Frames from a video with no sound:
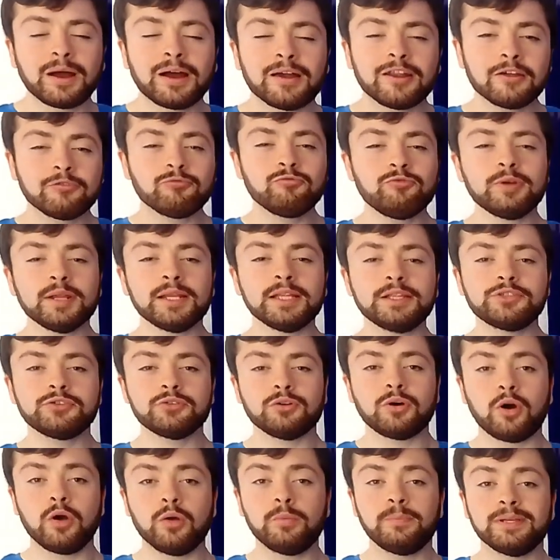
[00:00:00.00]
and I really do
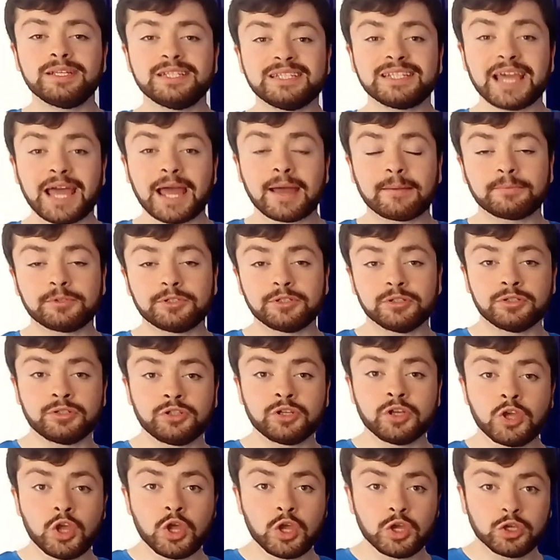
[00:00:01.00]
hope it's captured
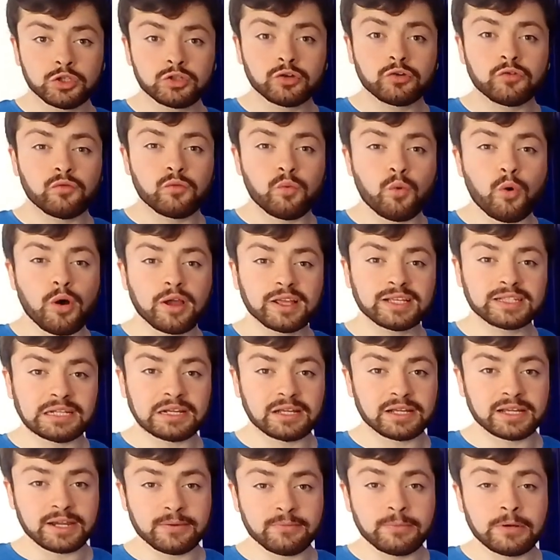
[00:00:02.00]
sort of what it's
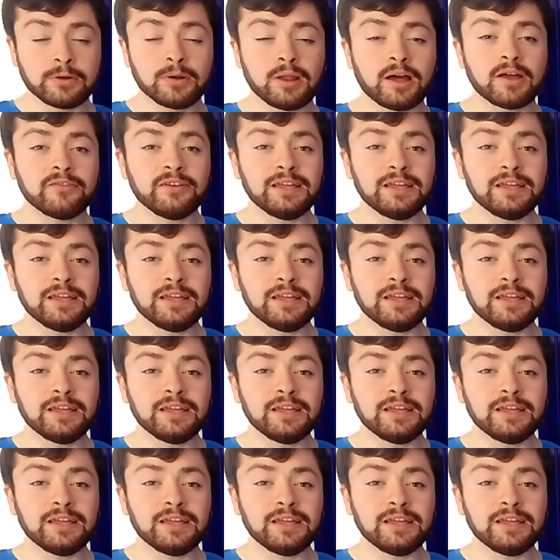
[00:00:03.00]
like in real life,